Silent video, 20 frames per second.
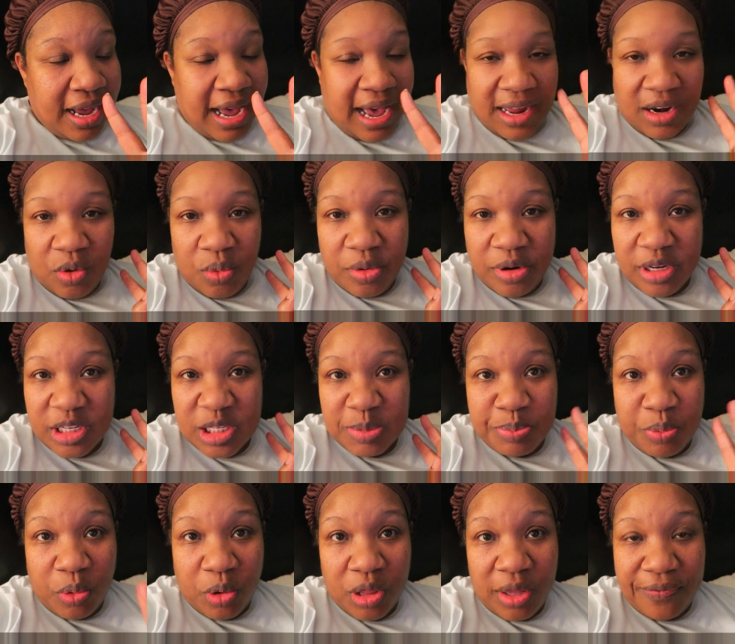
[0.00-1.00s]
I don't want to
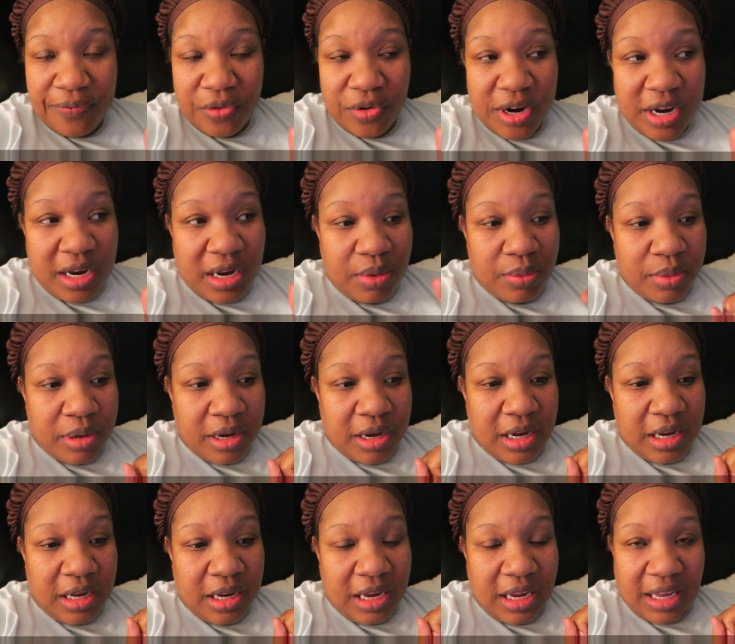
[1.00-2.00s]
spoil it for
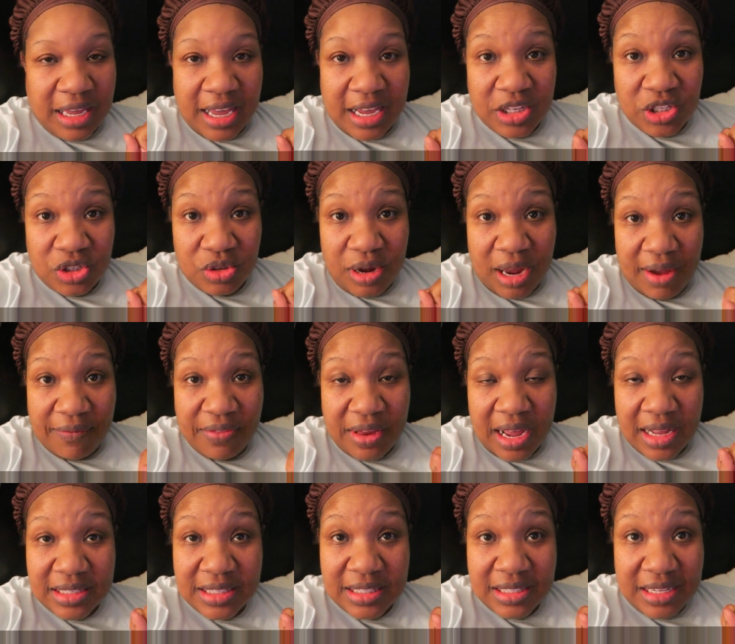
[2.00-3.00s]
anyone in case you have
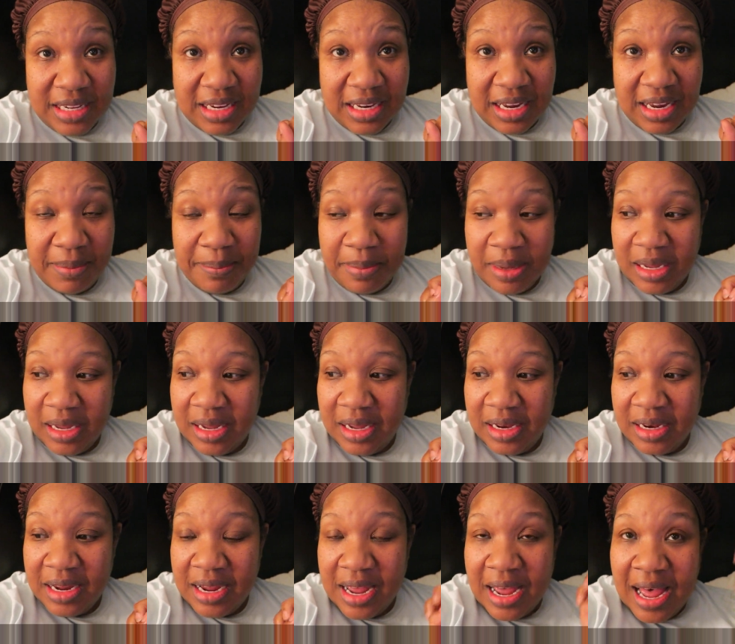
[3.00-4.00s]
not seen it, but